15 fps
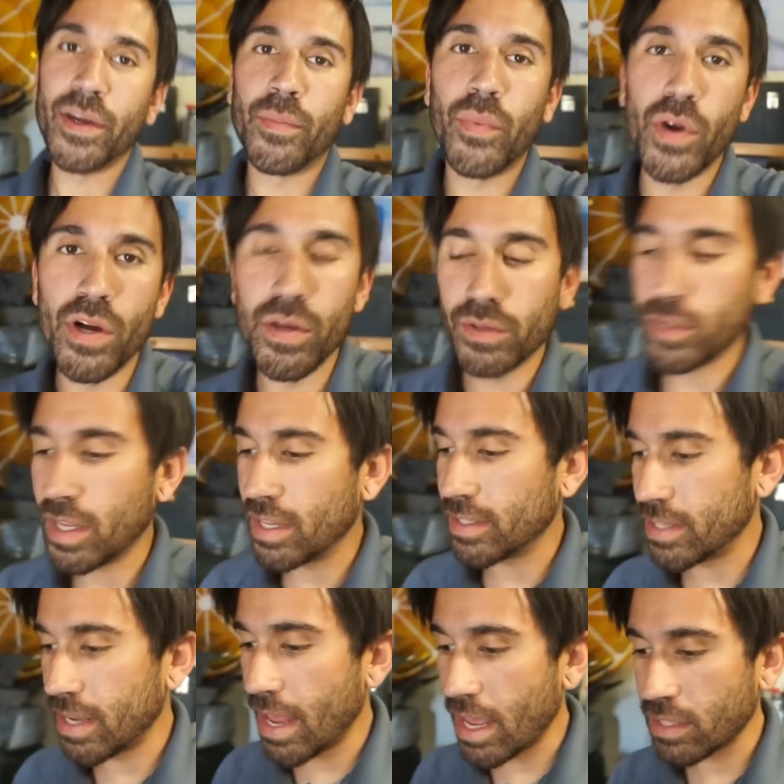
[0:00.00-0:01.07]
Bros? In
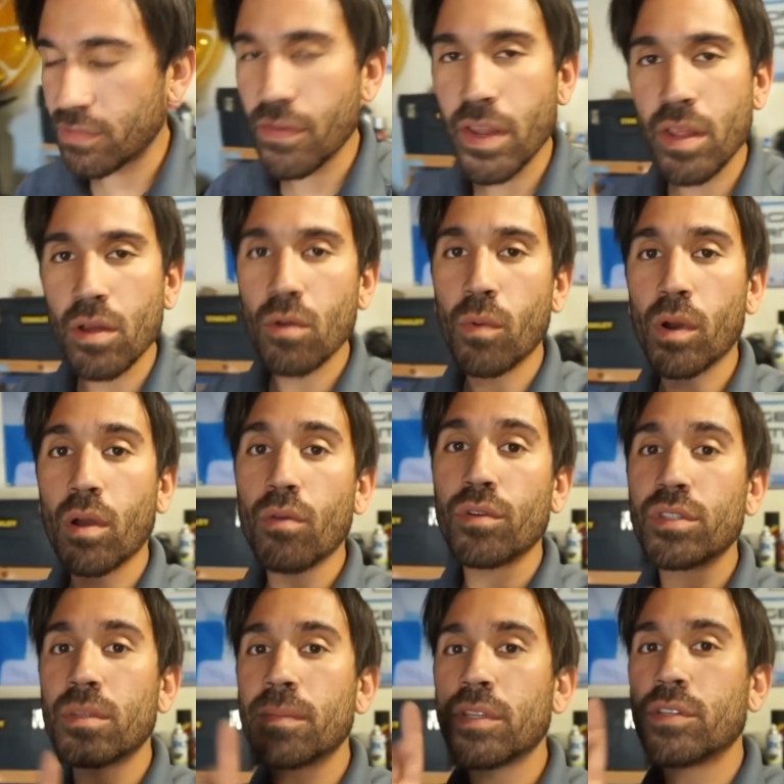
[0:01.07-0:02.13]
today's video we're
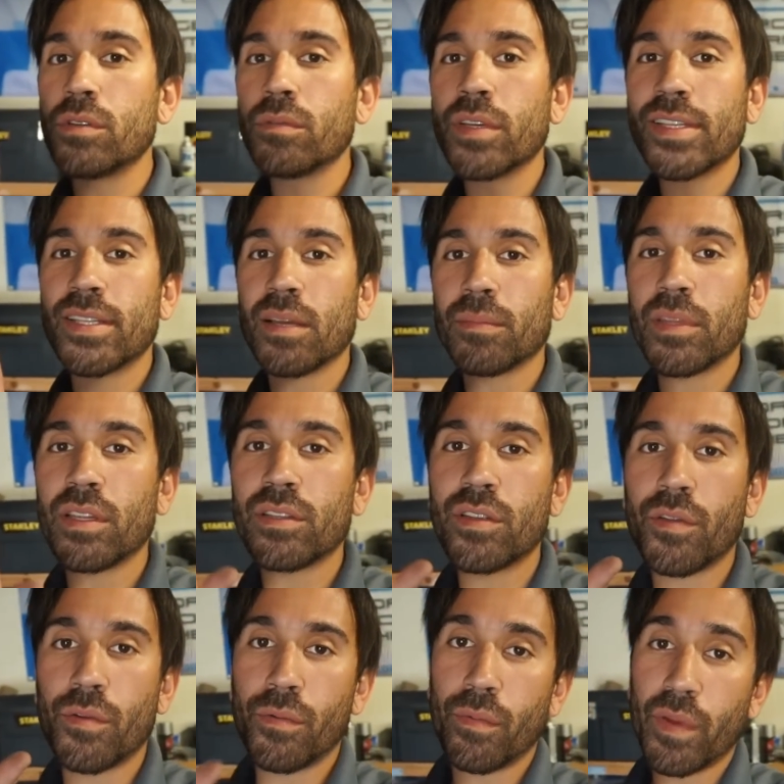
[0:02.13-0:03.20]
going to be doing something
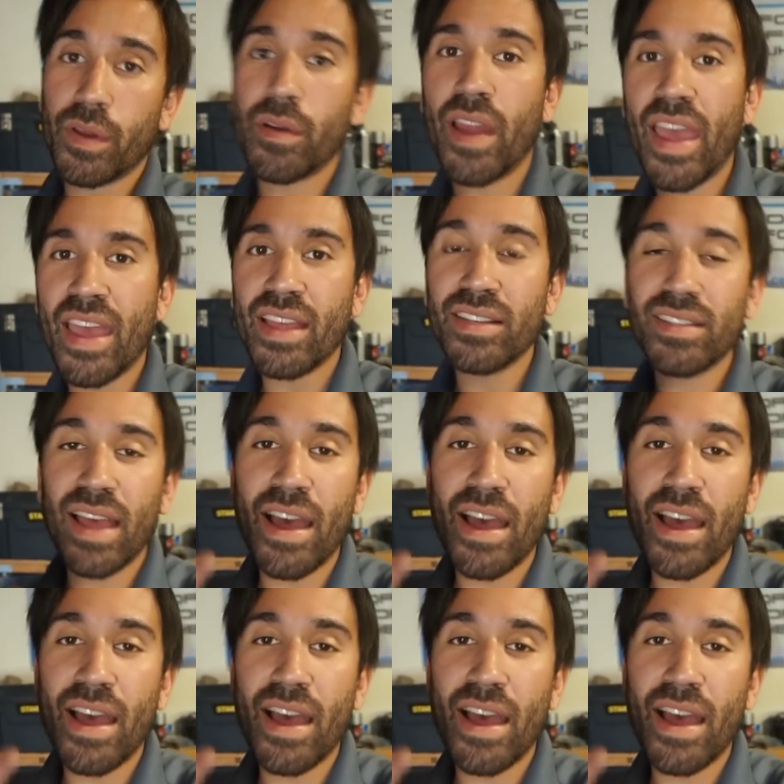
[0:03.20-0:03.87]
to the rear end.